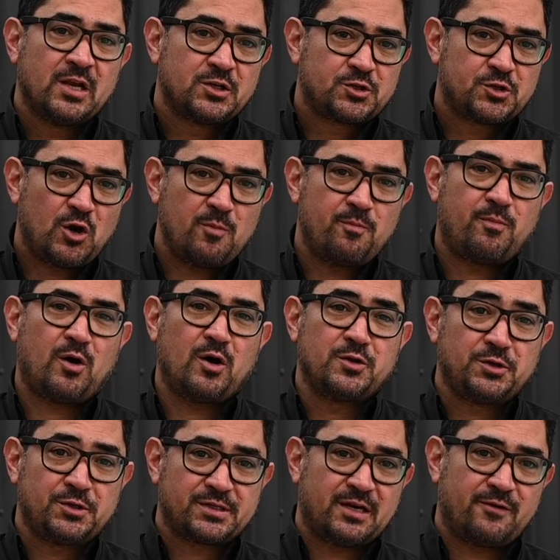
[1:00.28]
topped by
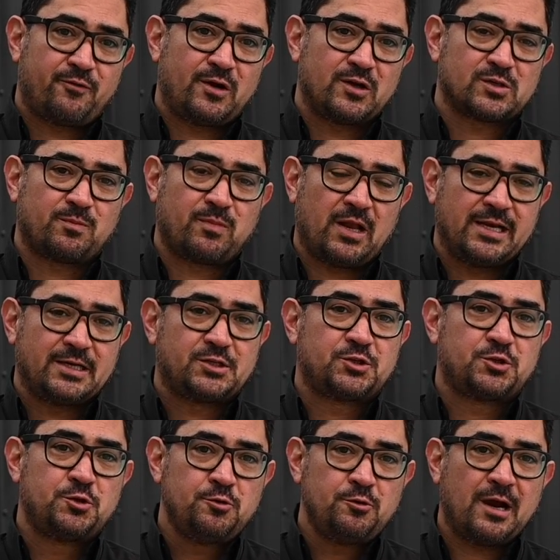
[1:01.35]
New South Wales plate
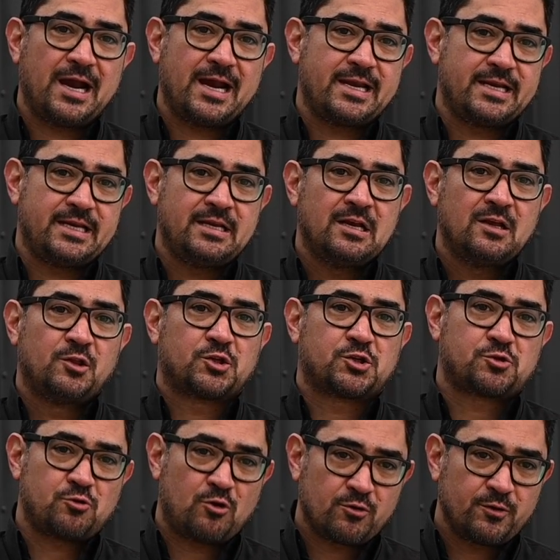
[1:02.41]
280, the
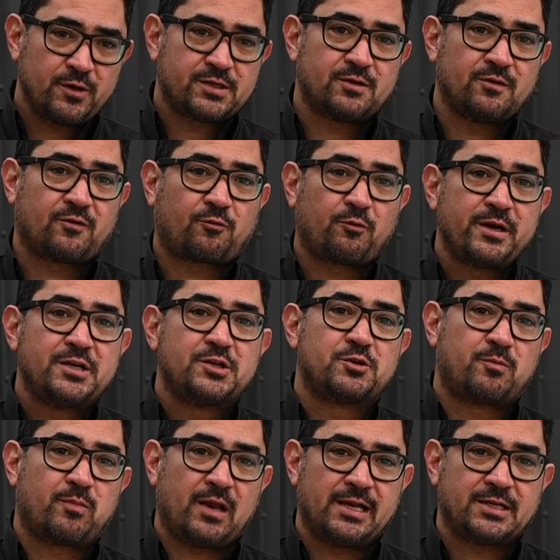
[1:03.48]
strongest of the
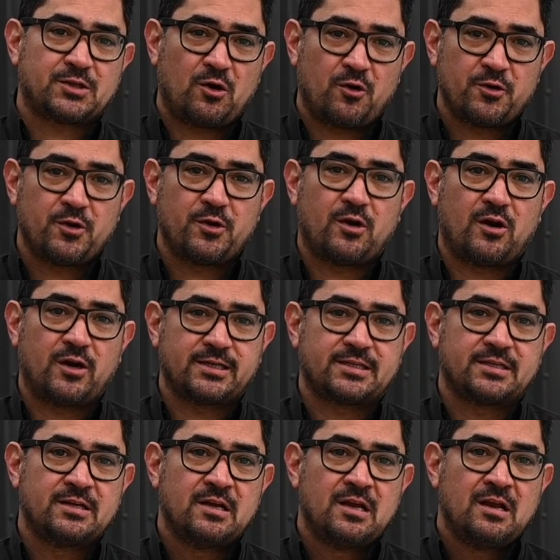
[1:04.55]
3-digit plates on the night,
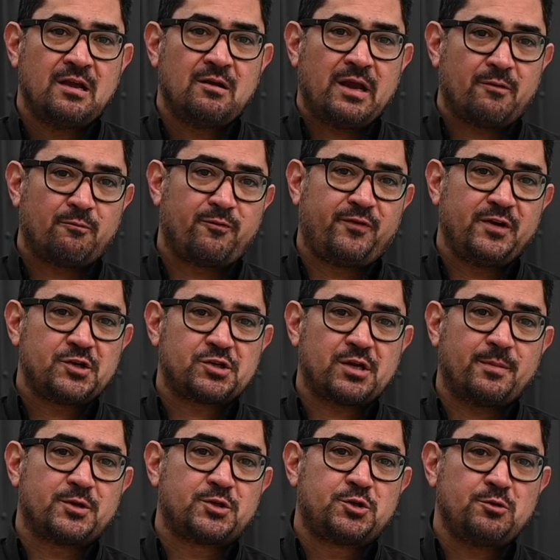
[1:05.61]
and we finished
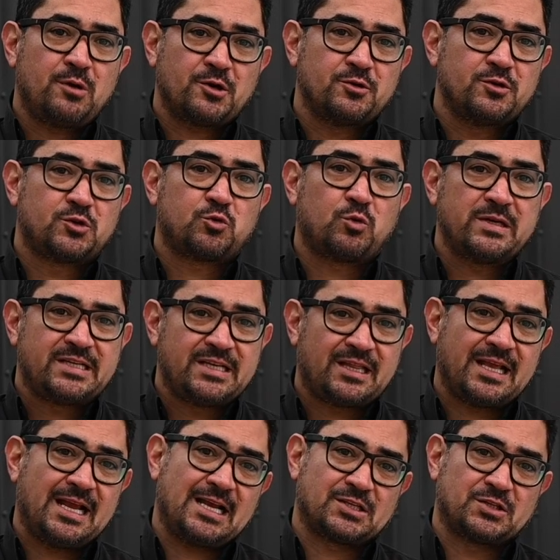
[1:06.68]
up at
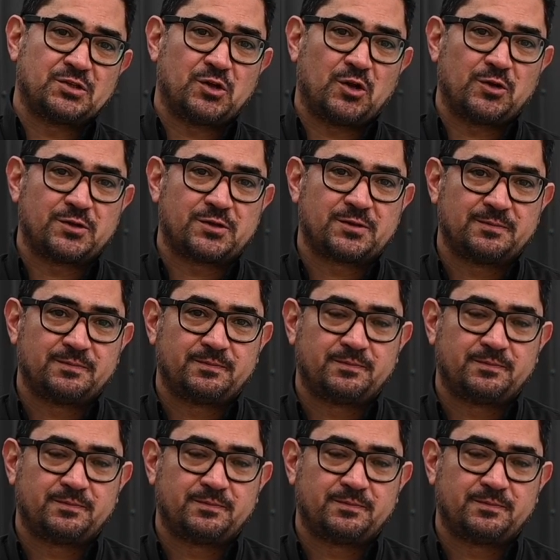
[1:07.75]
$220,000.